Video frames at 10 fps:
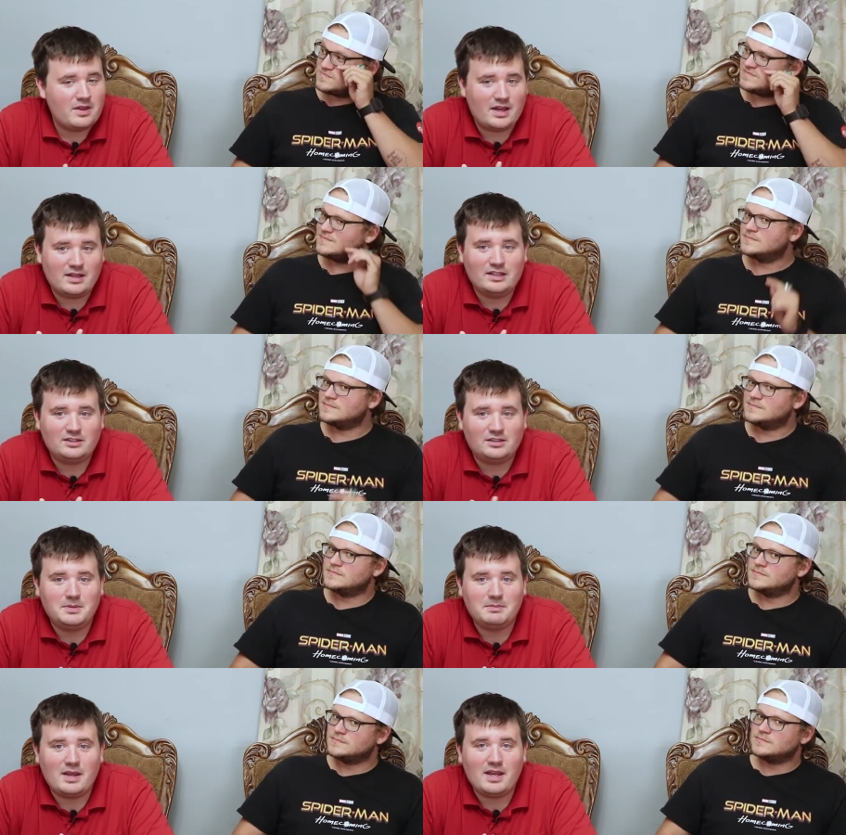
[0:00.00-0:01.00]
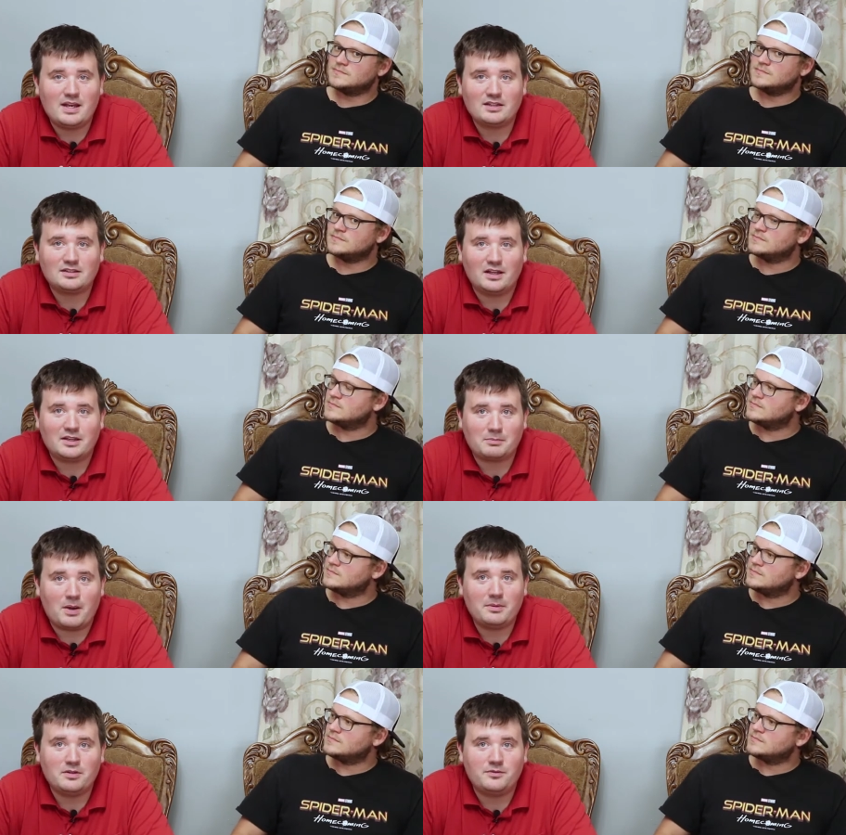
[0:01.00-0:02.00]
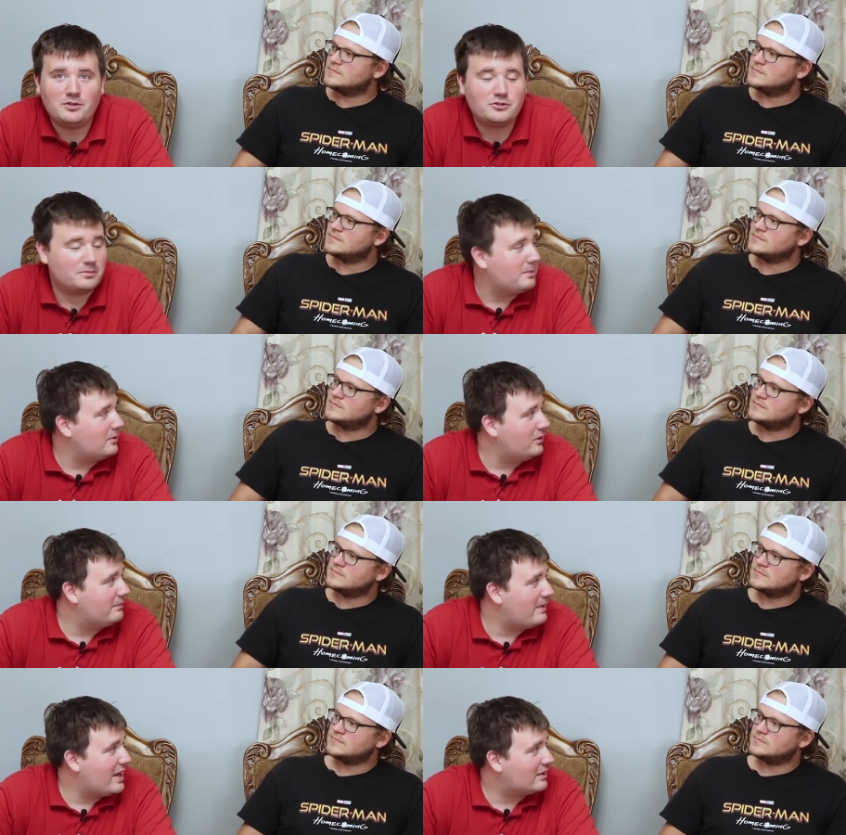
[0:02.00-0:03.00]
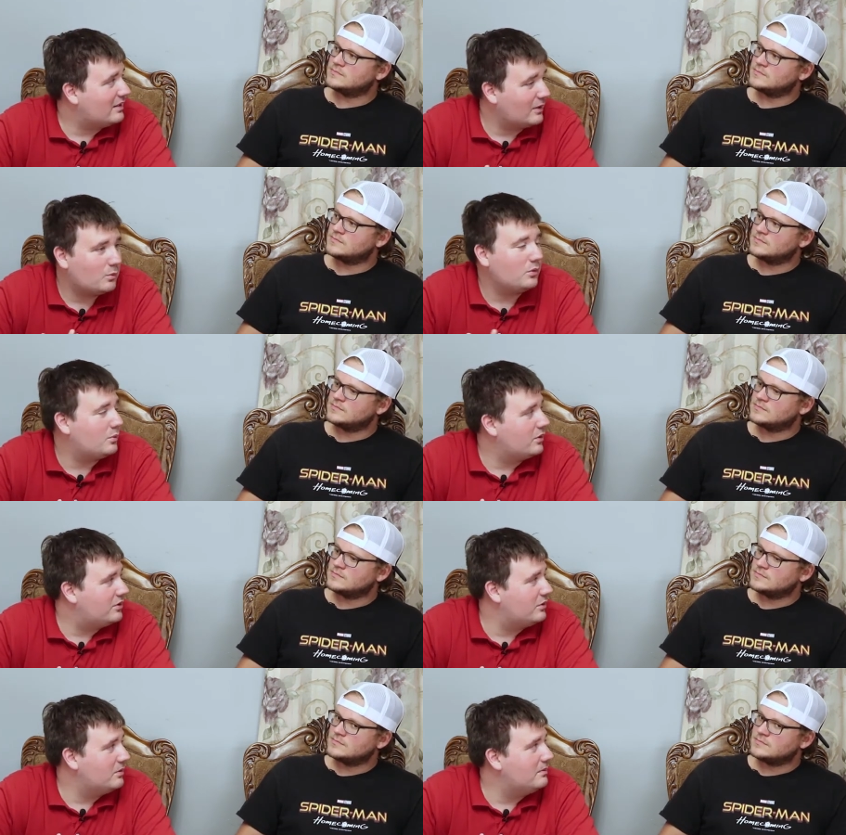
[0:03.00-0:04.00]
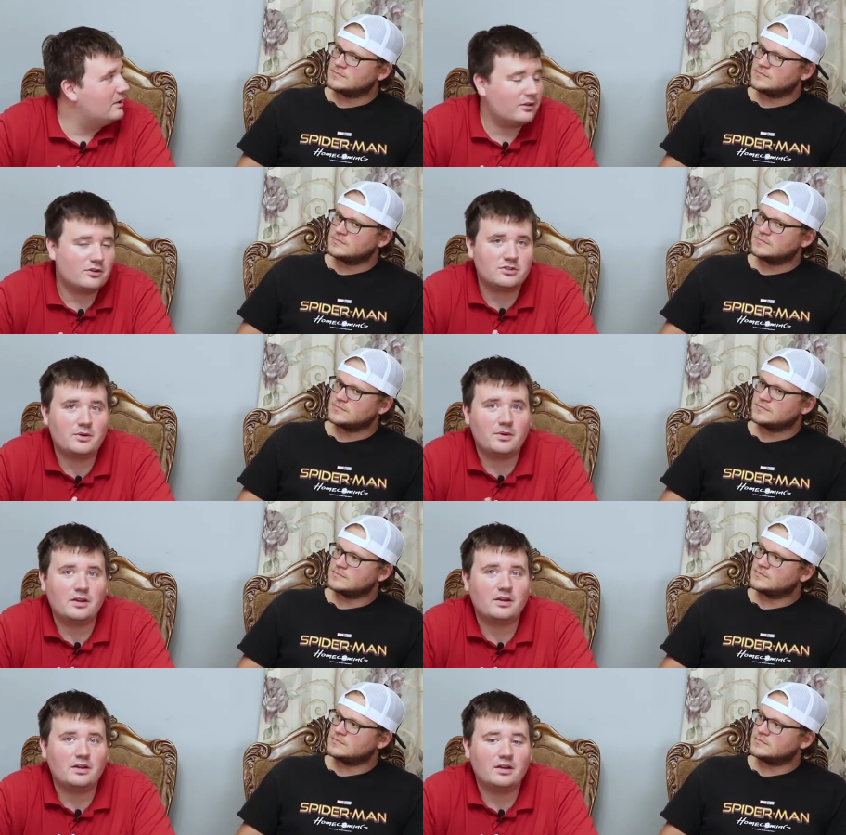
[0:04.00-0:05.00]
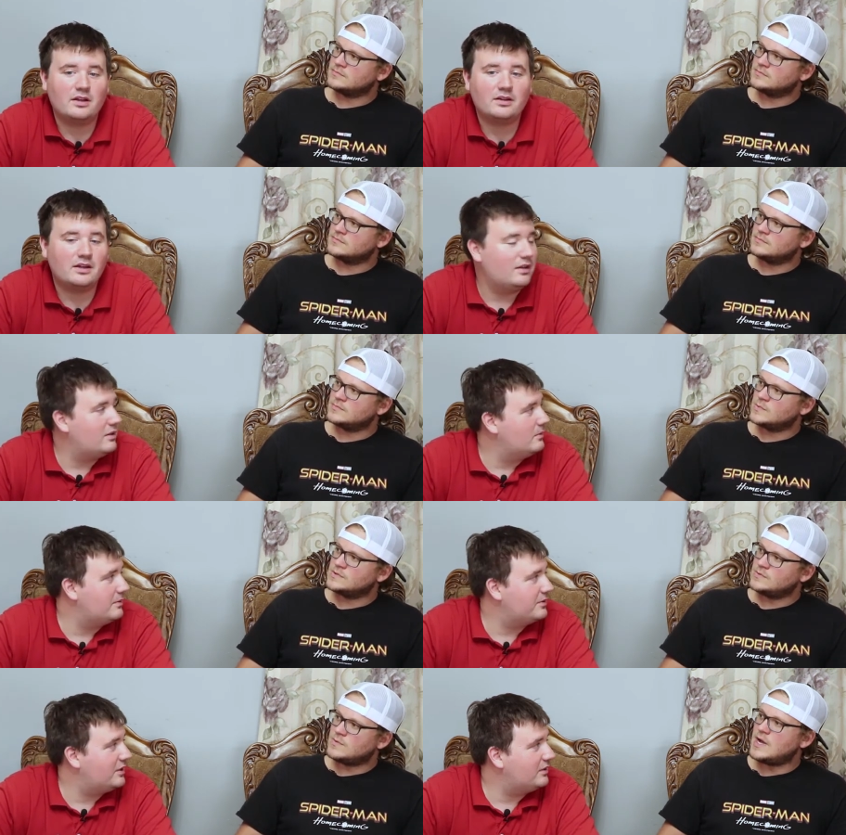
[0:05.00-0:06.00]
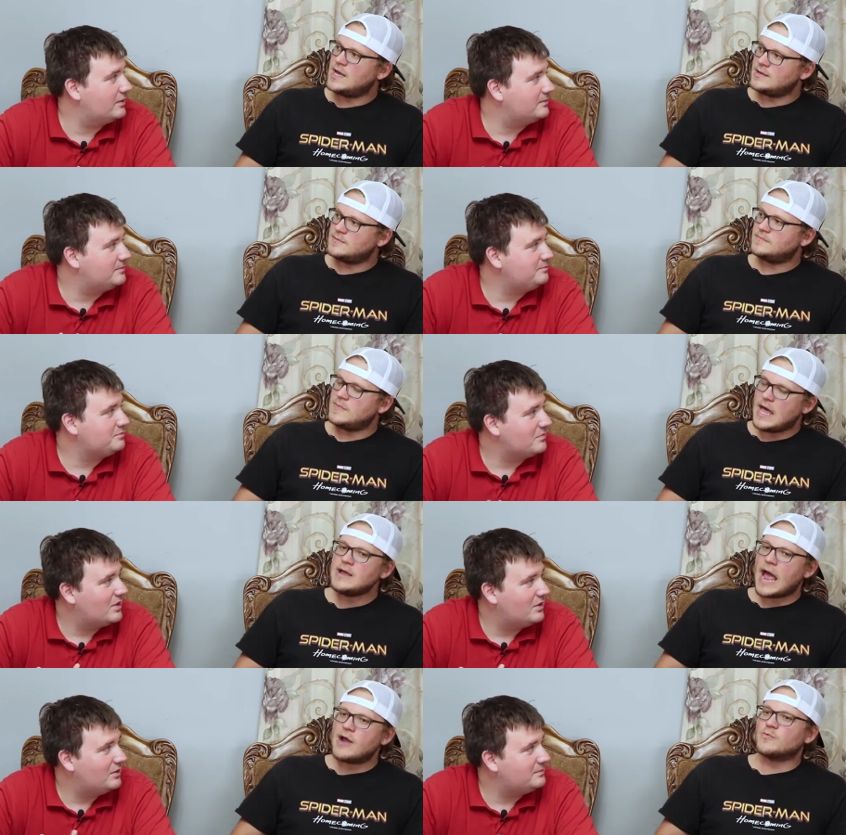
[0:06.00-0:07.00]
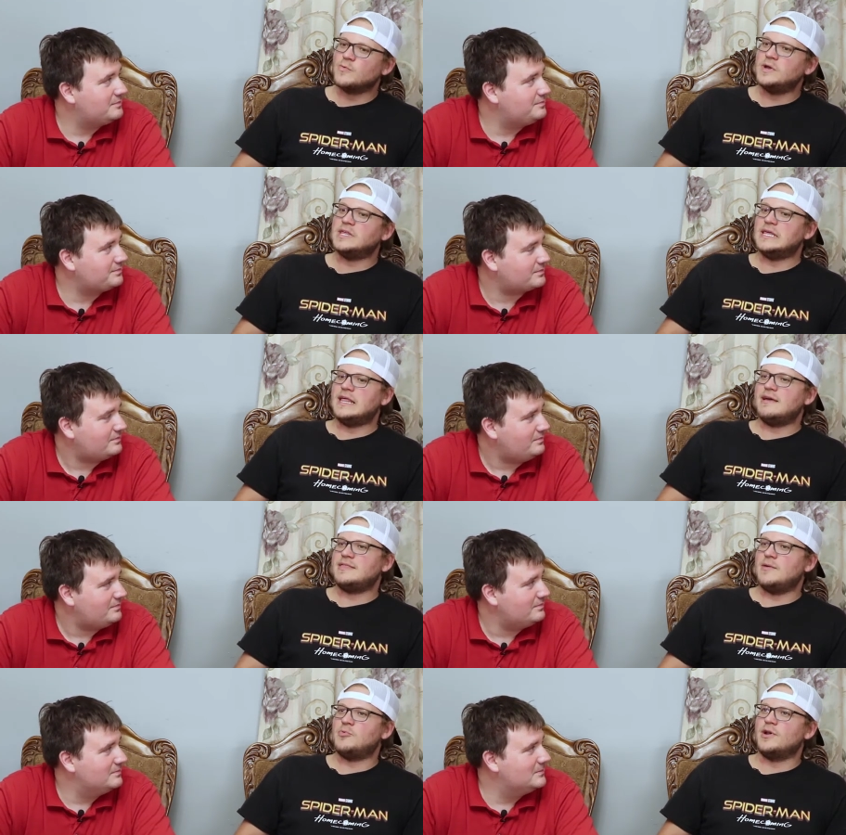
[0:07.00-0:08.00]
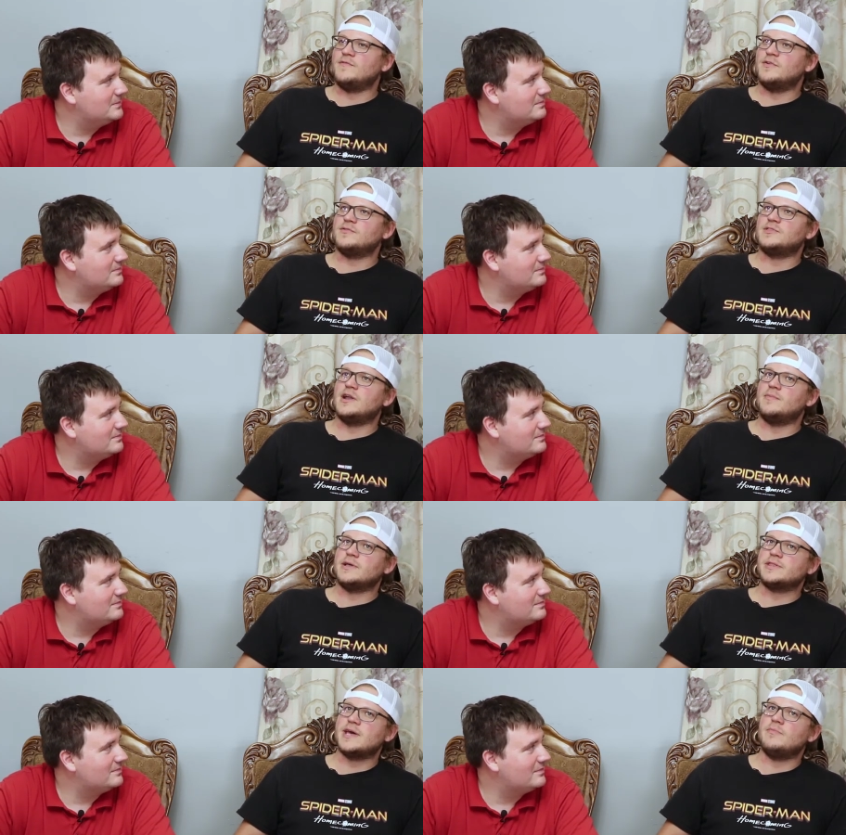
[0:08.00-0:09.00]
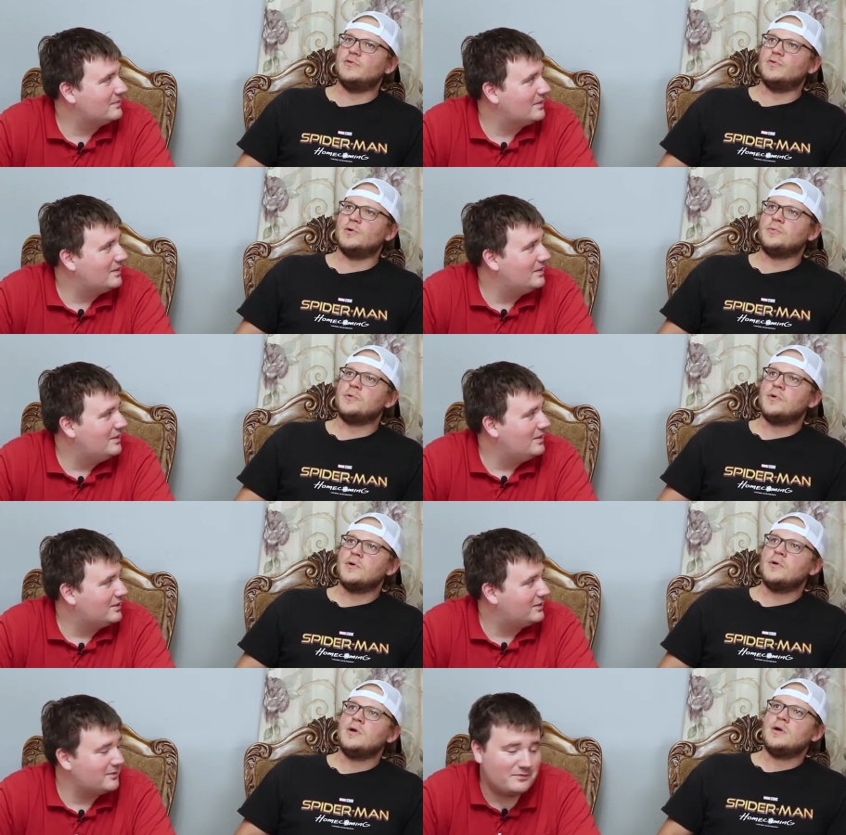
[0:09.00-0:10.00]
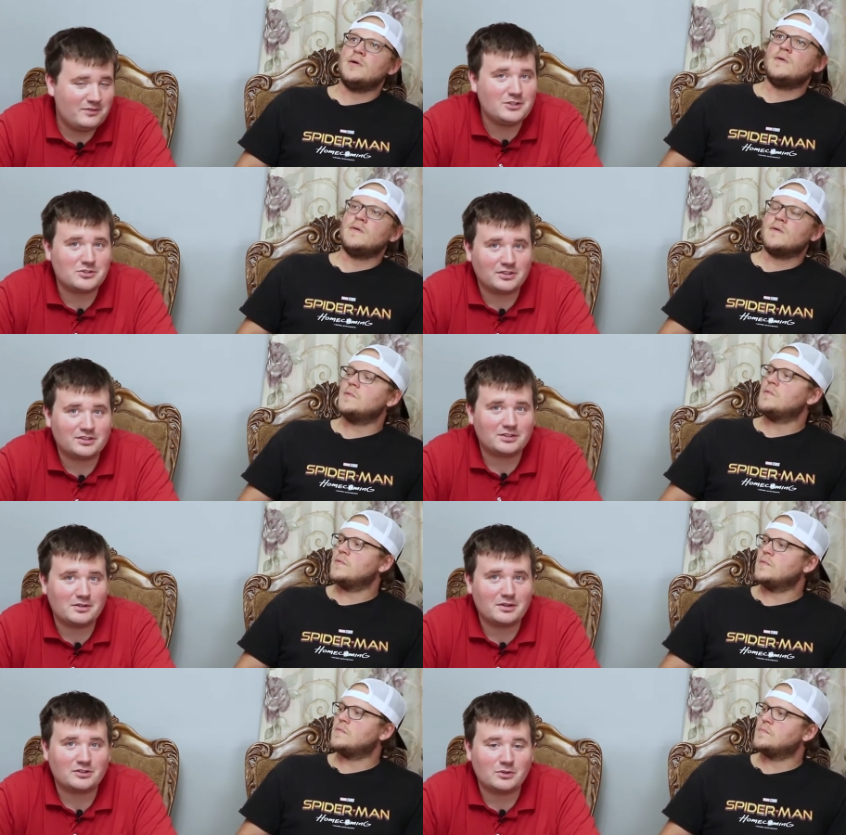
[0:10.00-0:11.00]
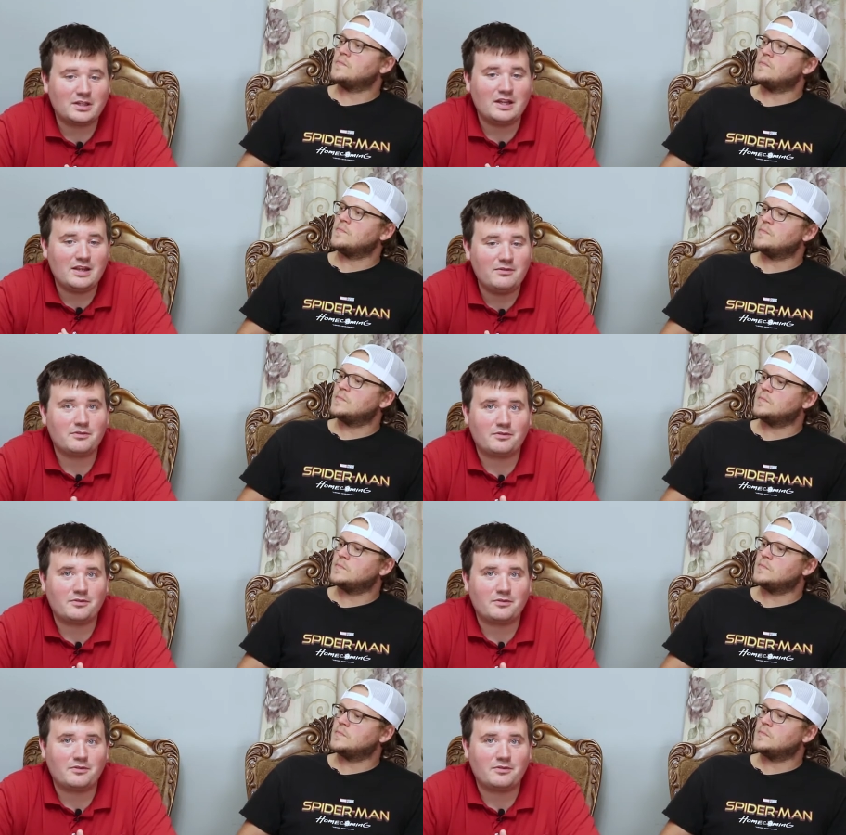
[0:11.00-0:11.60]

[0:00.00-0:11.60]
Speaker 1: that needs to be made is, like, probably in the future people look back to, like, World War Two and they're like, there's no way they could have done that. You know what I'm
Speaker 2: saying? Right. I, I really like that point. I've never thought about that before.
Speaker 1: So eventually, it's going to get even